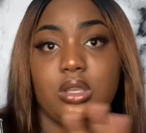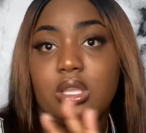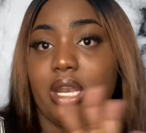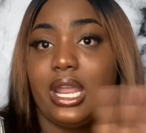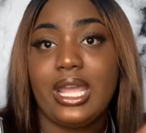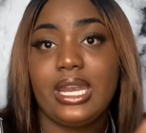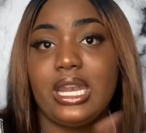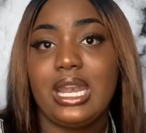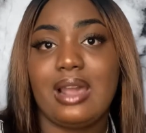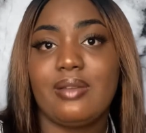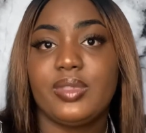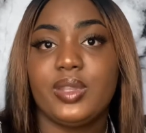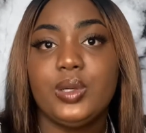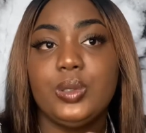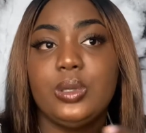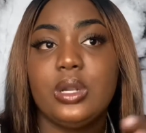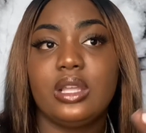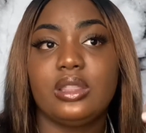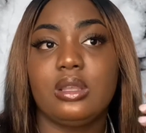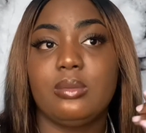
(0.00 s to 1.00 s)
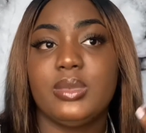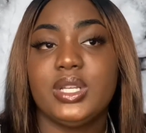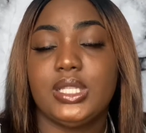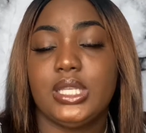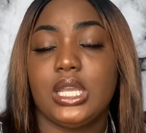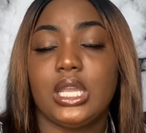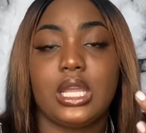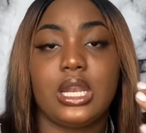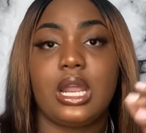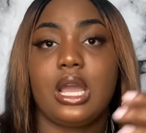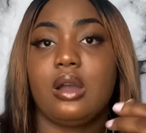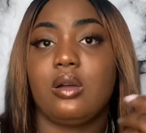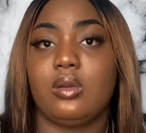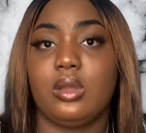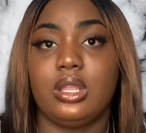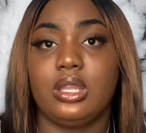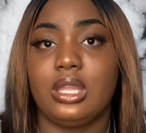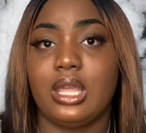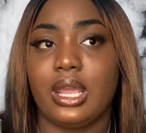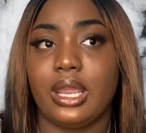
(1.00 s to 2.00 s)
And I didn't have to do nothing but take it out
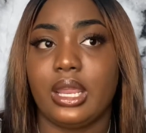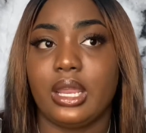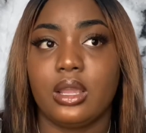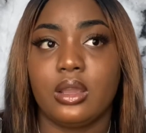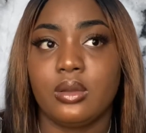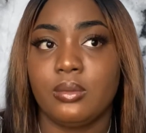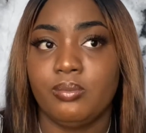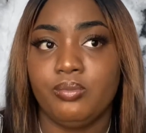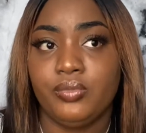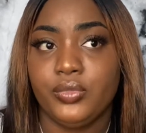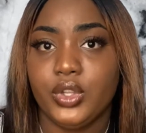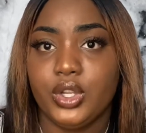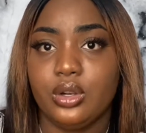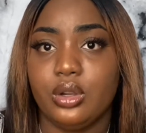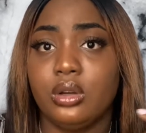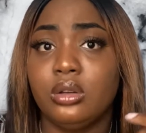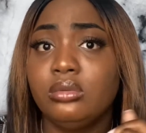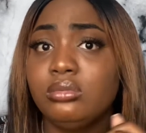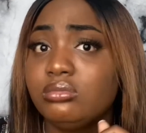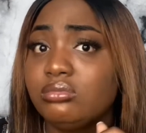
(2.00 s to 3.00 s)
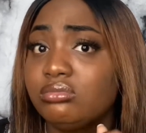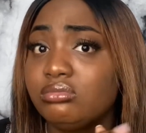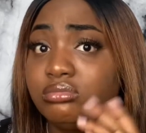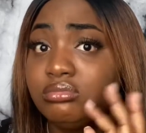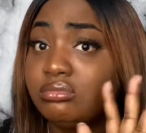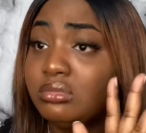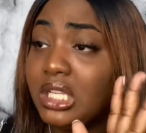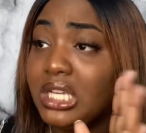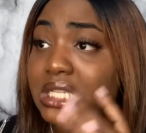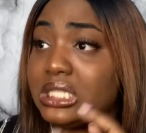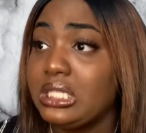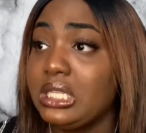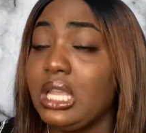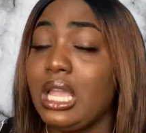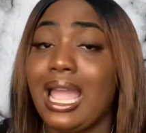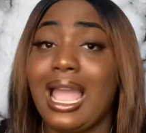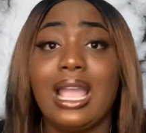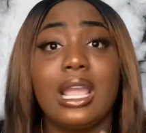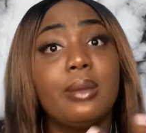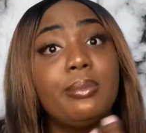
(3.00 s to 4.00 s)
and, like, you know, that's it.
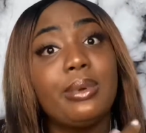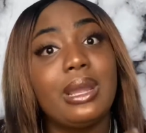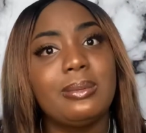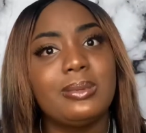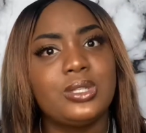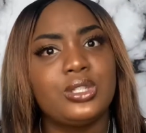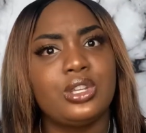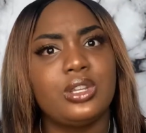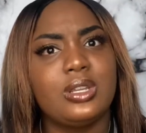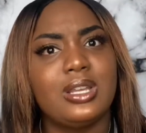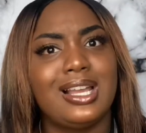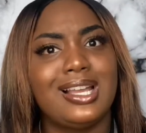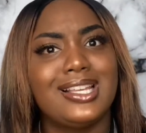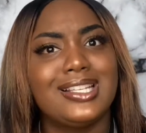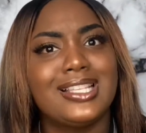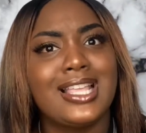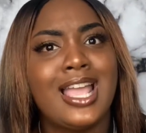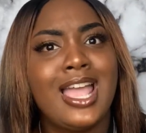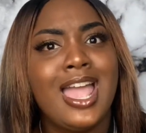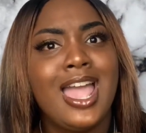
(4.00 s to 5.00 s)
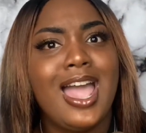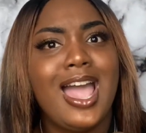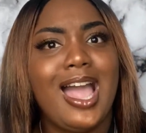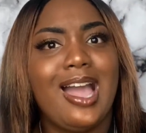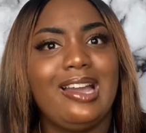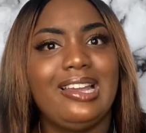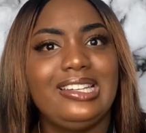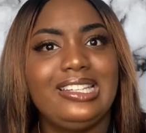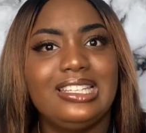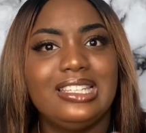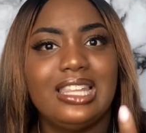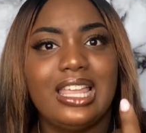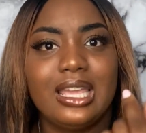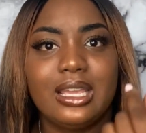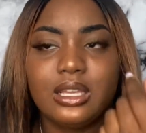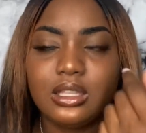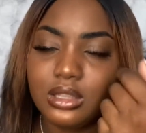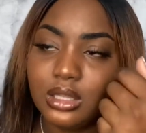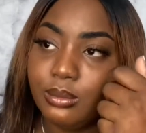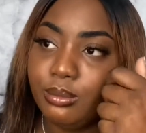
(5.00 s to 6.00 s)
I could probably show you guys how I did
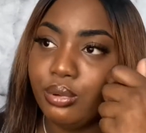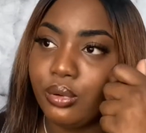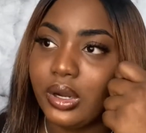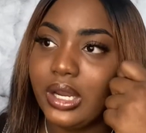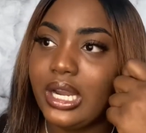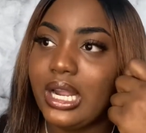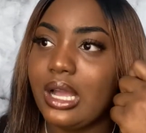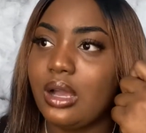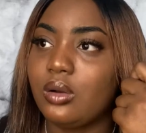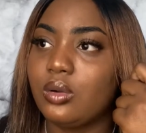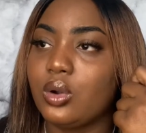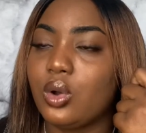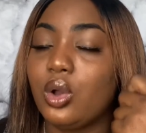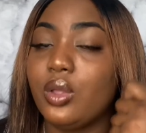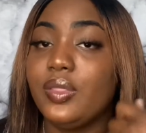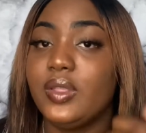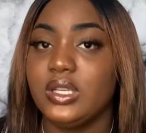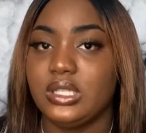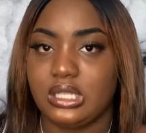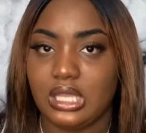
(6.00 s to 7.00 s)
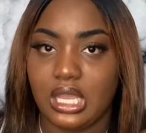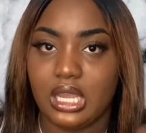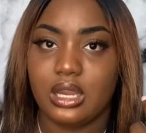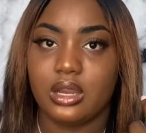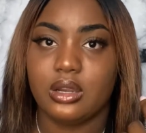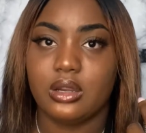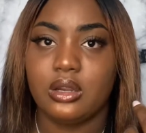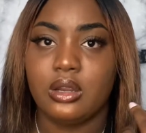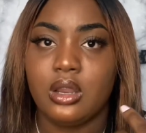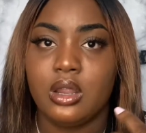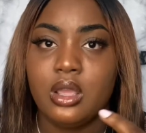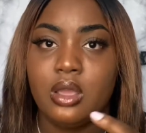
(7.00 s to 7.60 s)
like the braid out on this hair.